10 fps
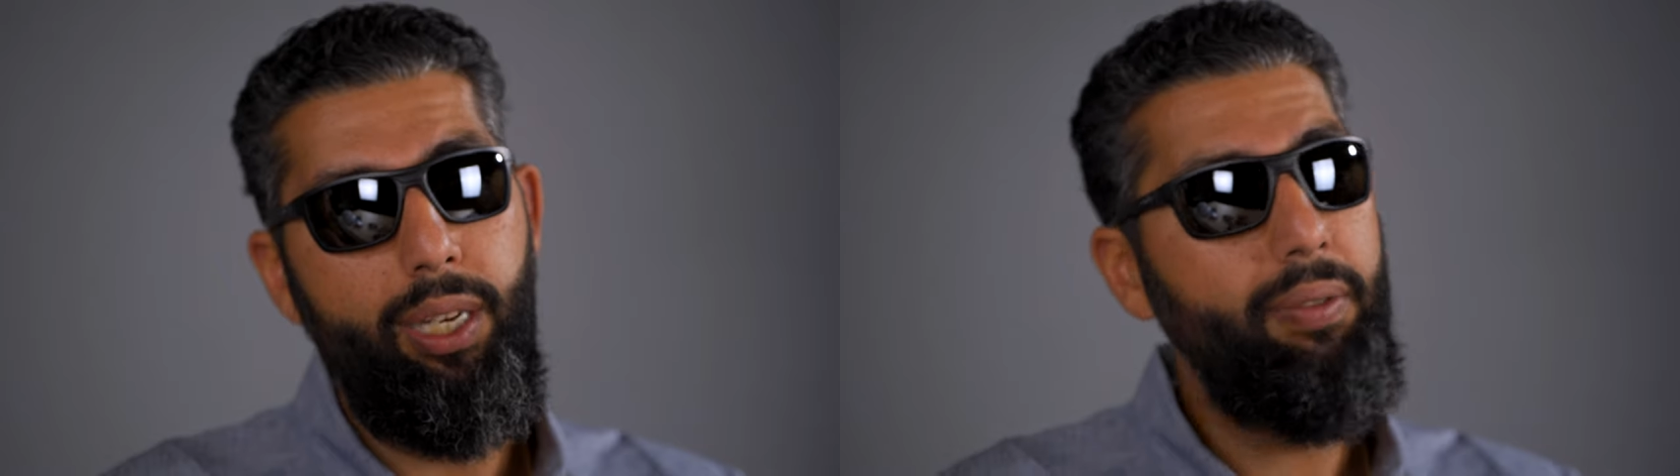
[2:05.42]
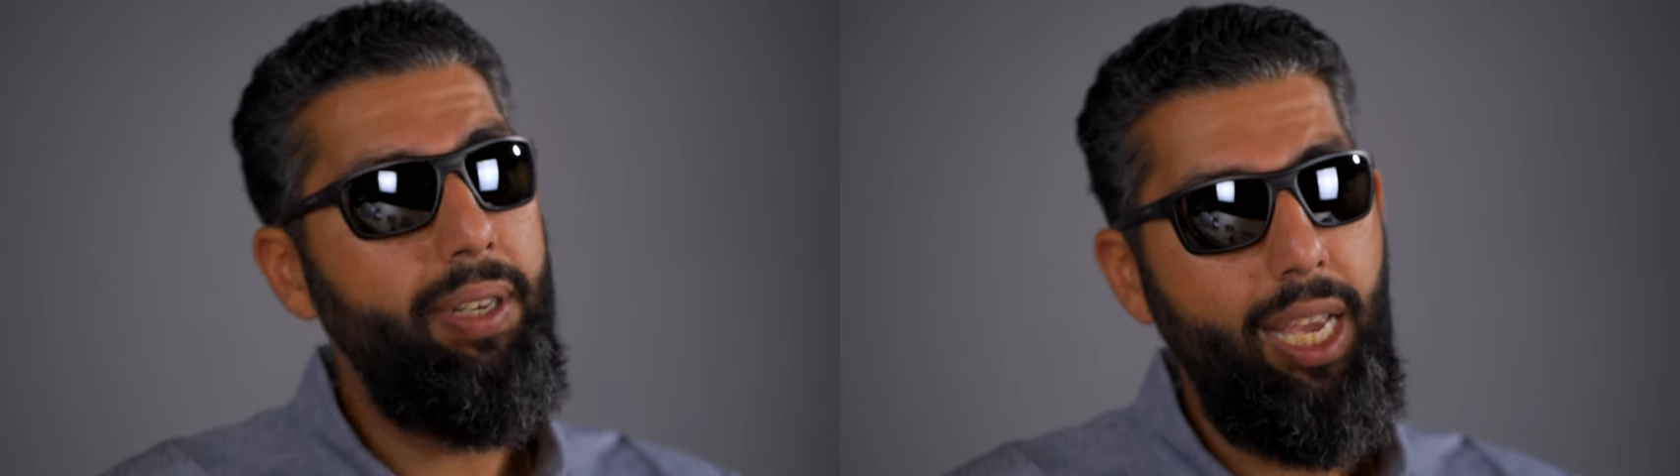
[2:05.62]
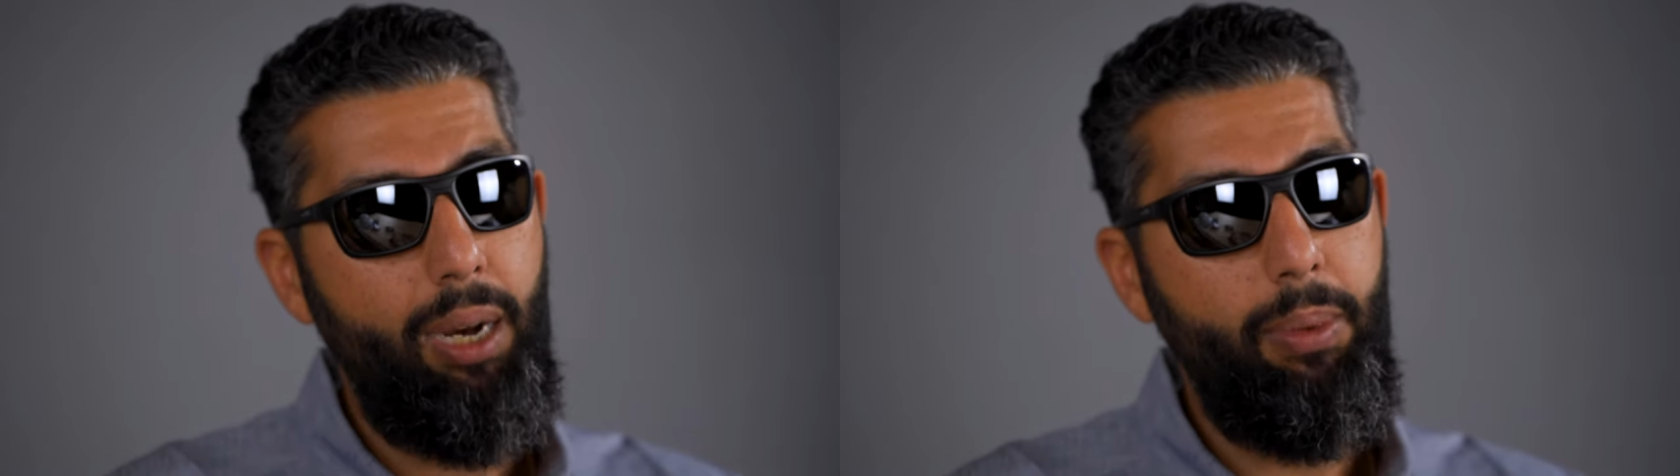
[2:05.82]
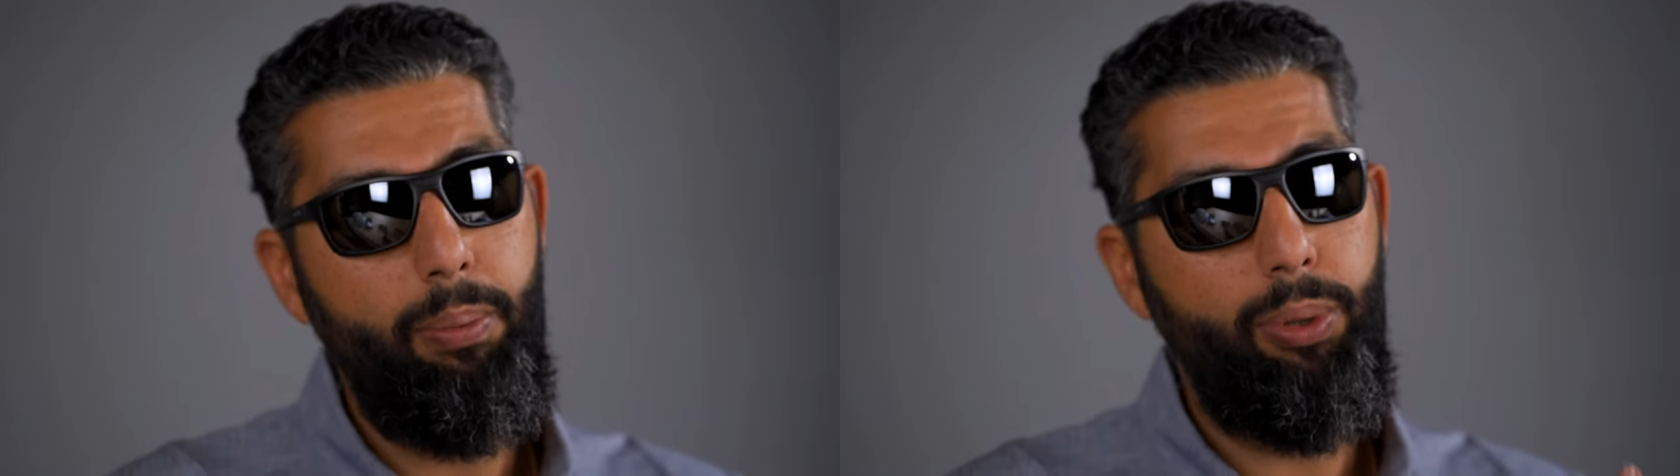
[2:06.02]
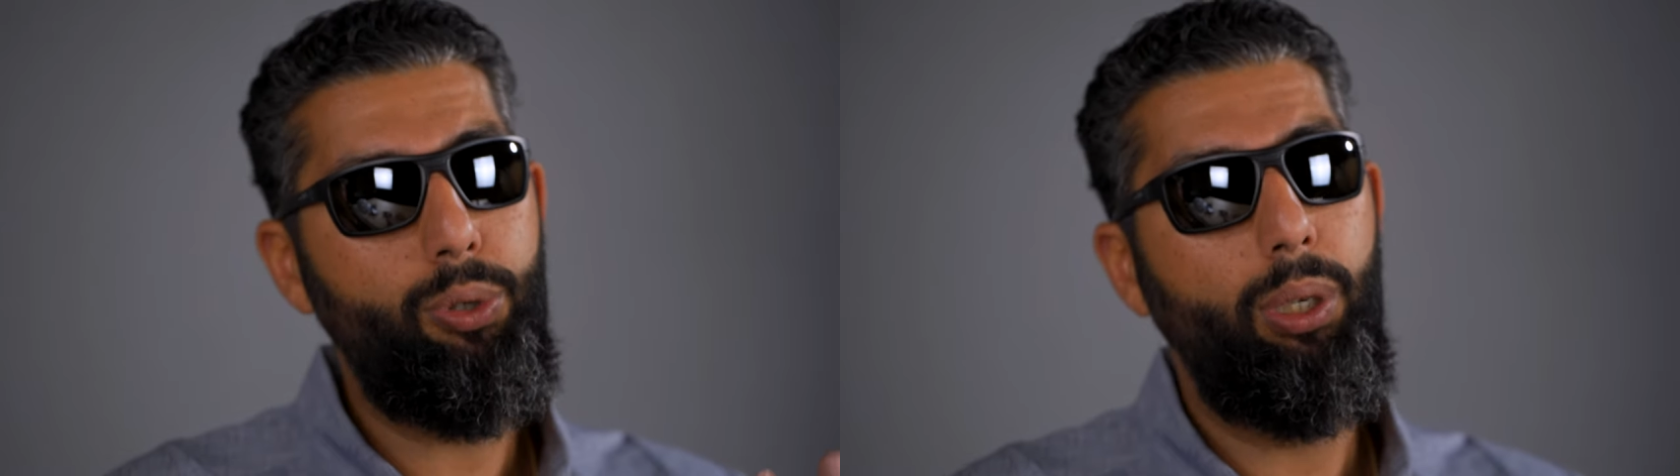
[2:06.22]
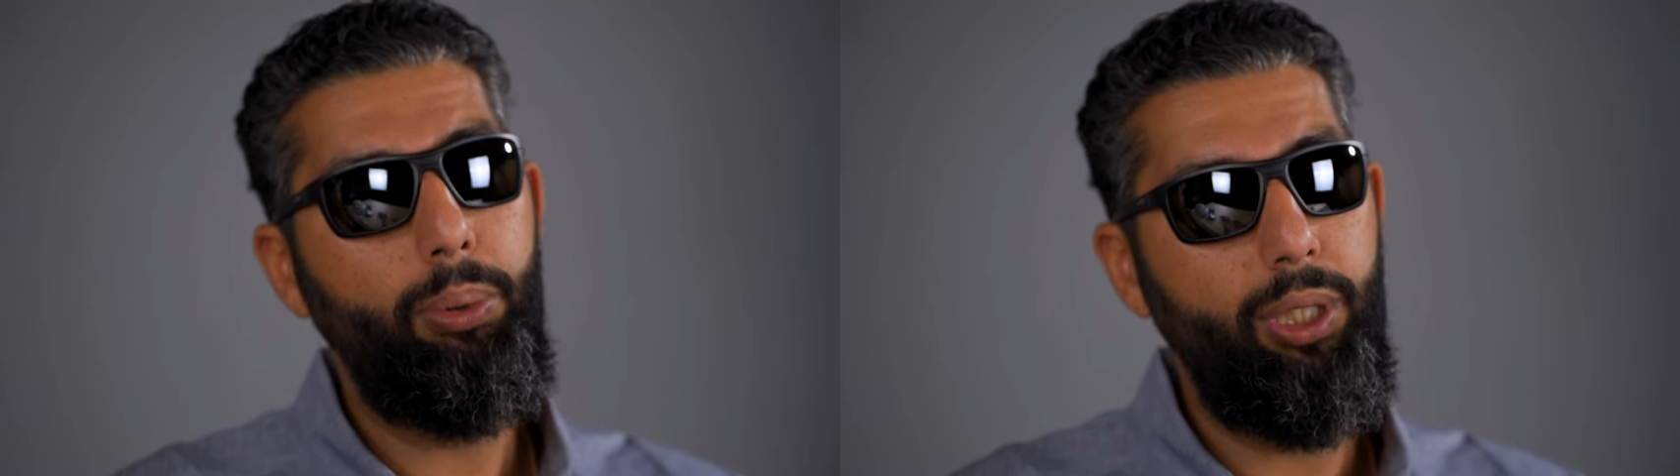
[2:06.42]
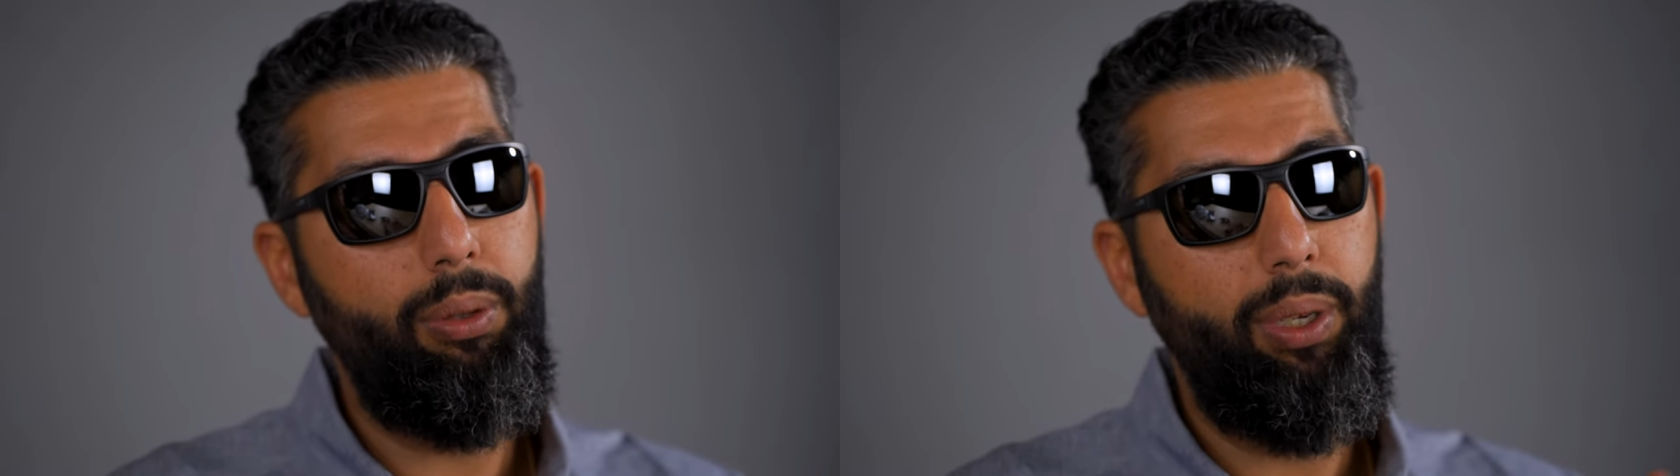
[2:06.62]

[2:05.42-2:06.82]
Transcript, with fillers: can even get them in prescription